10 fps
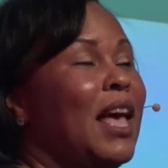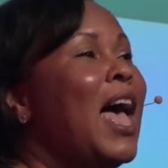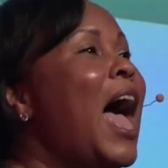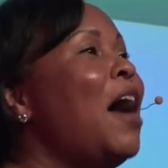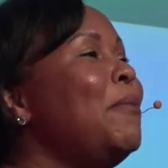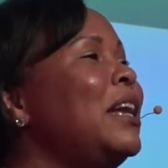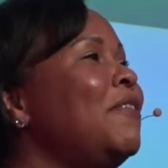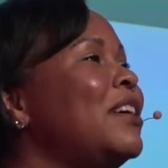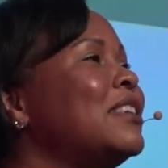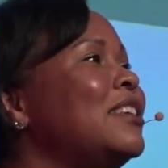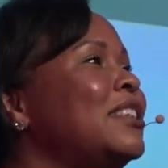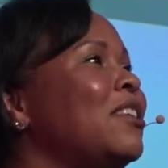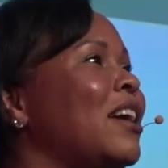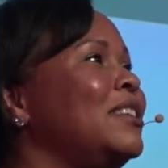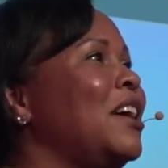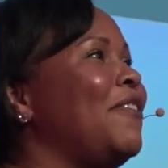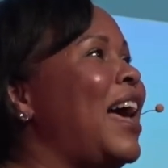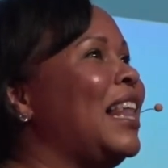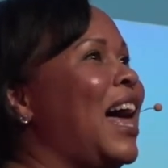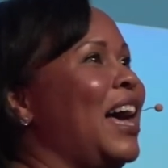How many of us consider ourselves
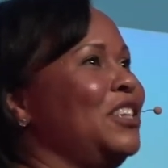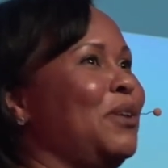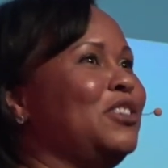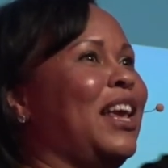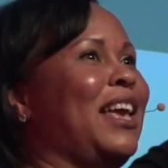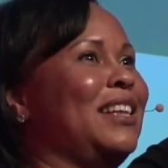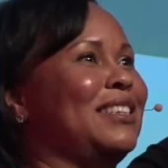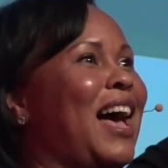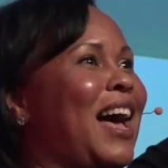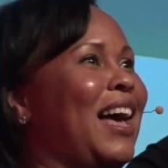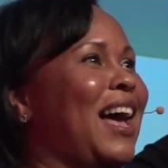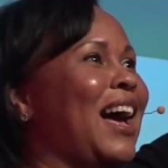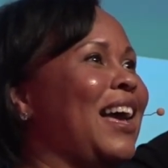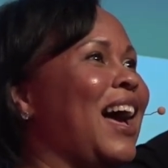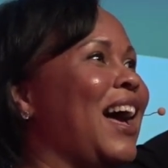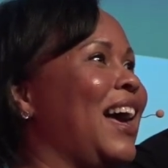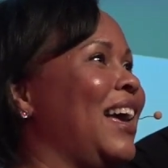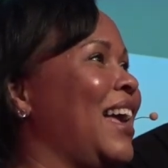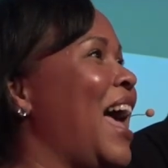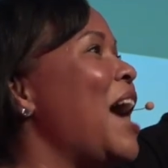allies? Raise your hands.
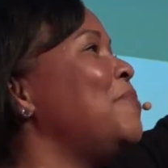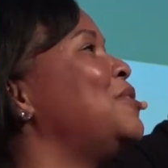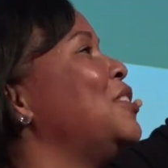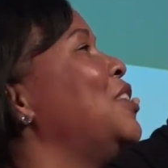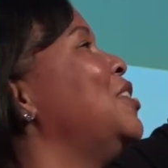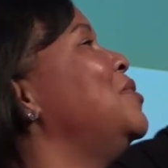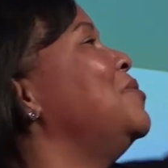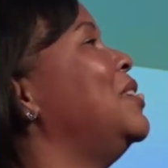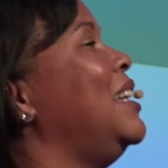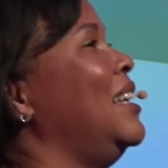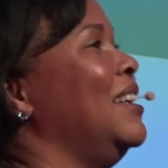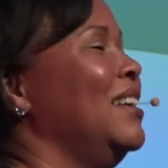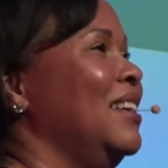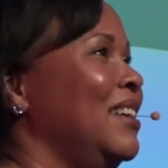Hi. Absolutely.